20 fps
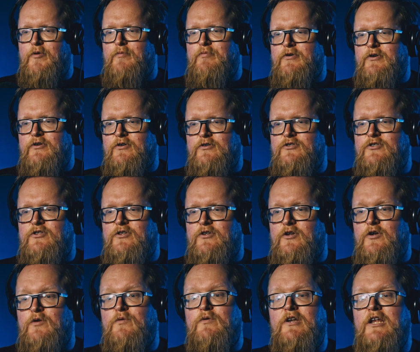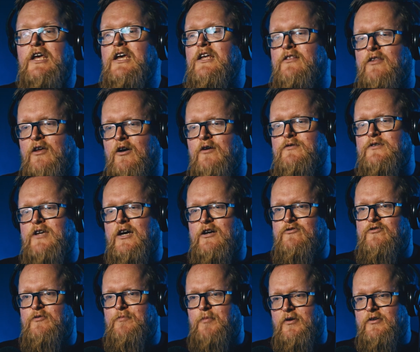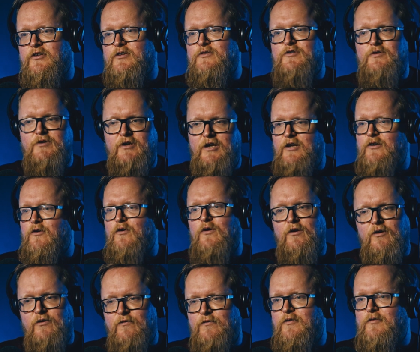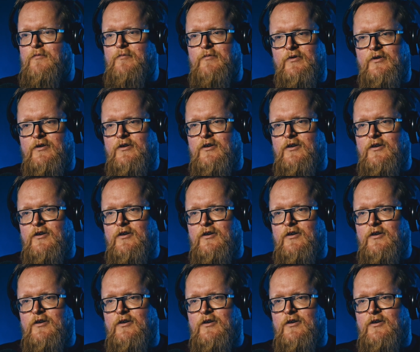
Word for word: up the production, you need those extra bodies. You need all of them.